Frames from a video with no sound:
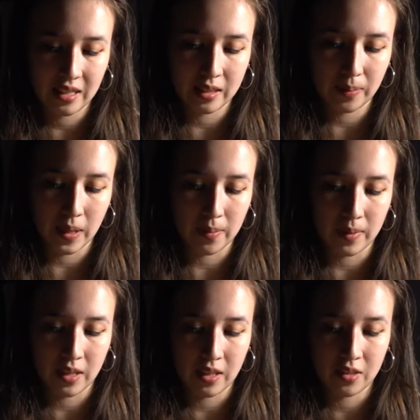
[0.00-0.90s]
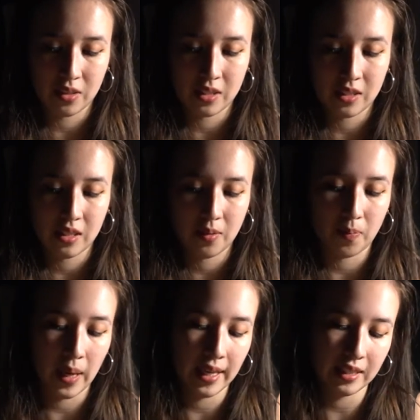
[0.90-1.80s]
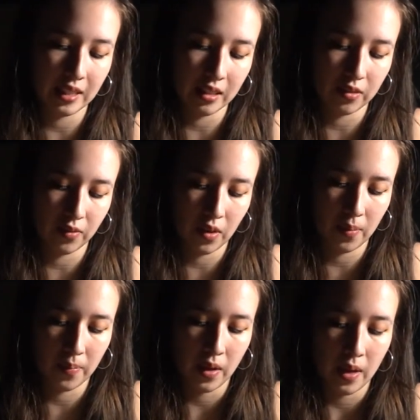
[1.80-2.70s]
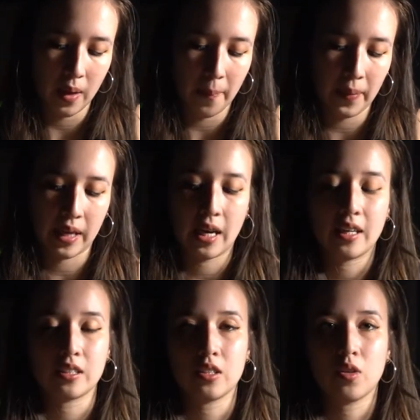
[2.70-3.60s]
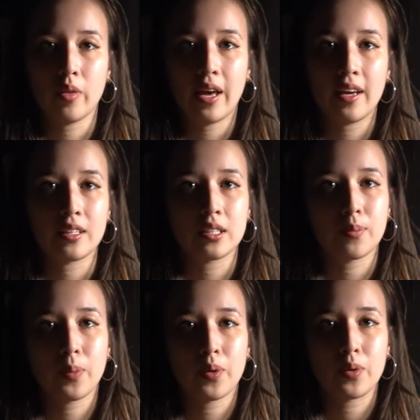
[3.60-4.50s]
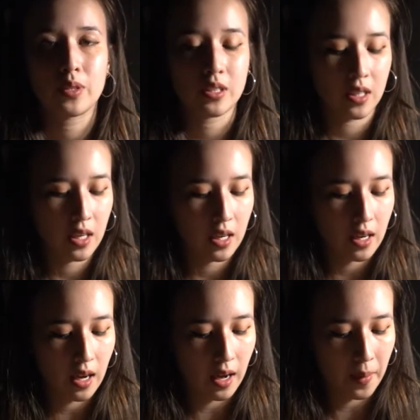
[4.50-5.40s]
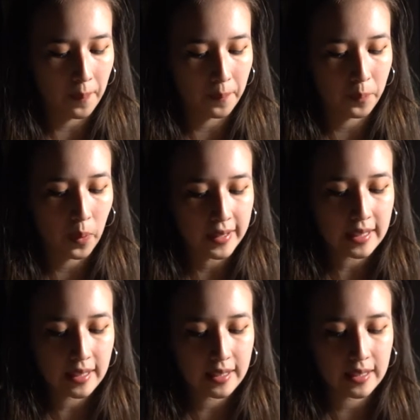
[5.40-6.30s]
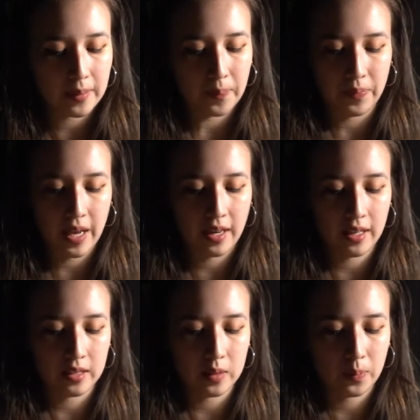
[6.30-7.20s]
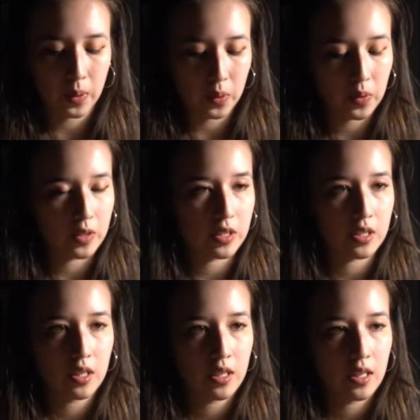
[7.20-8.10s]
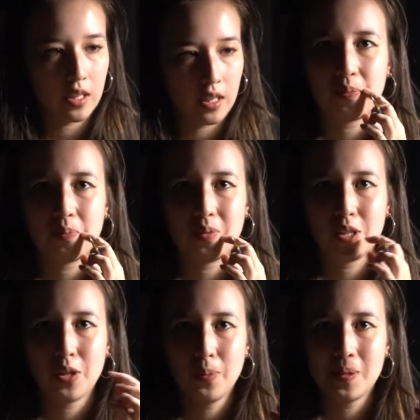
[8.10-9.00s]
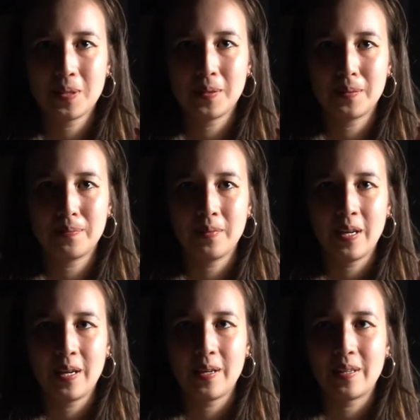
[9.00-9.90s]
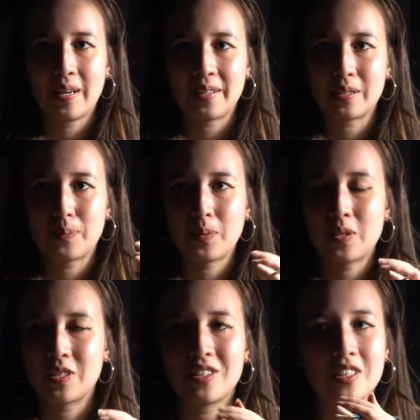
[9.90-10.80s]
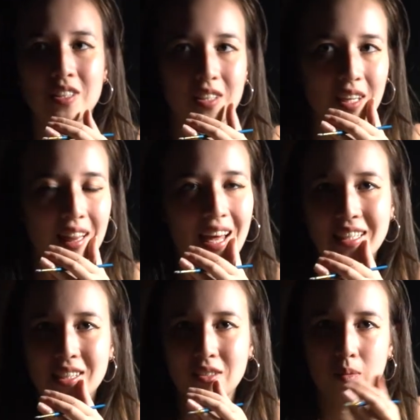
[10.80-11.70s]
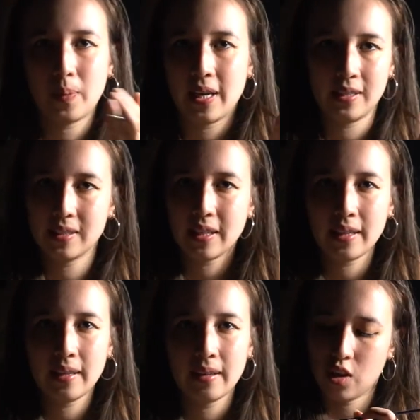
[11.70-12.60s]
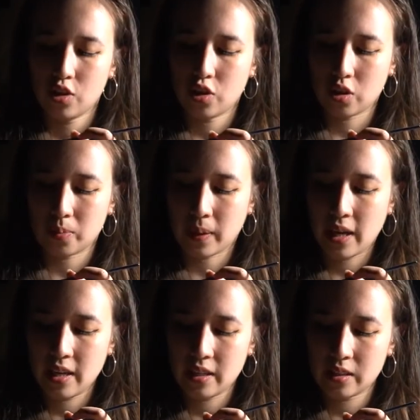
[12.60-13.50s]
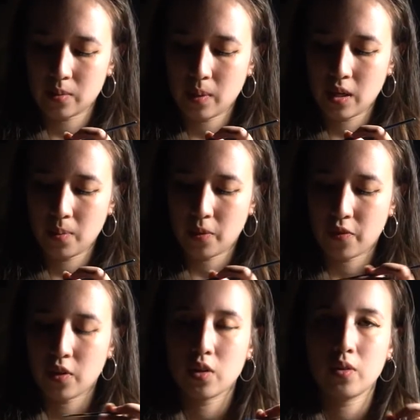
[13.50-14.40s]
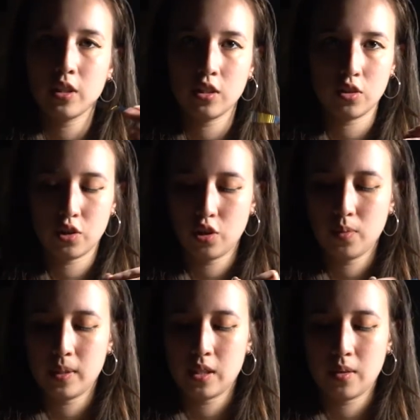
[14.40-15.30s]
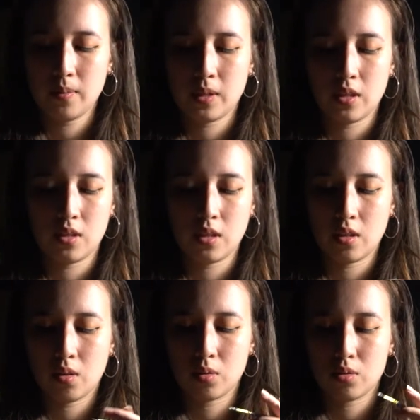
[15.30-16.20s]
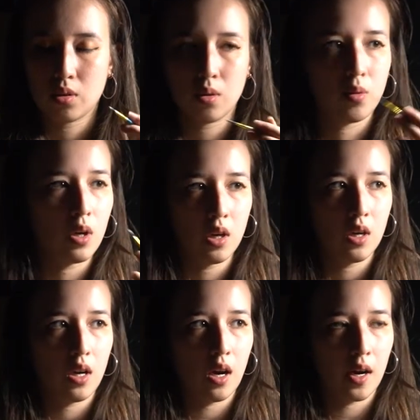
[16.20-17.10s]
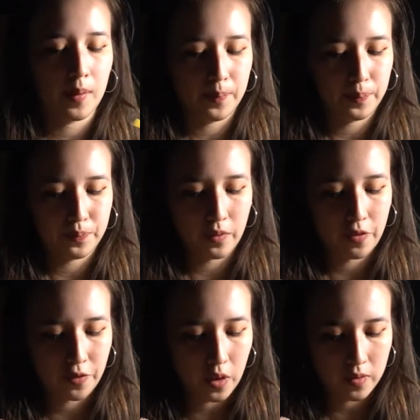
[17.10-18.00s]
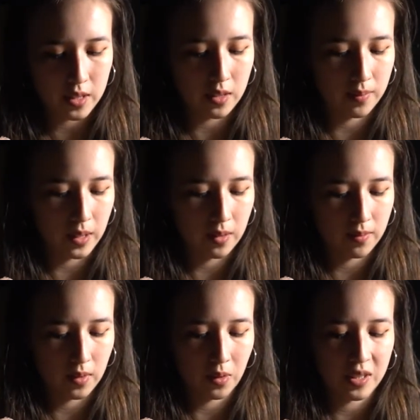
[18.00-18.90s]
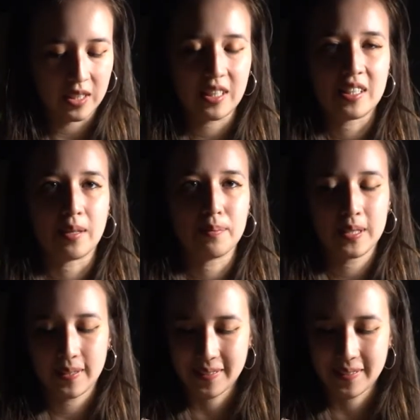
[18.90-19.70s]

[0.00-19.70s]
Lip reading: experiment. And you can see paintings from Picasso that explores pointillism, that explores cubism, that explores just classical painting. Georges Braque as well, before going into cubism, he did also fauvism and all these isms.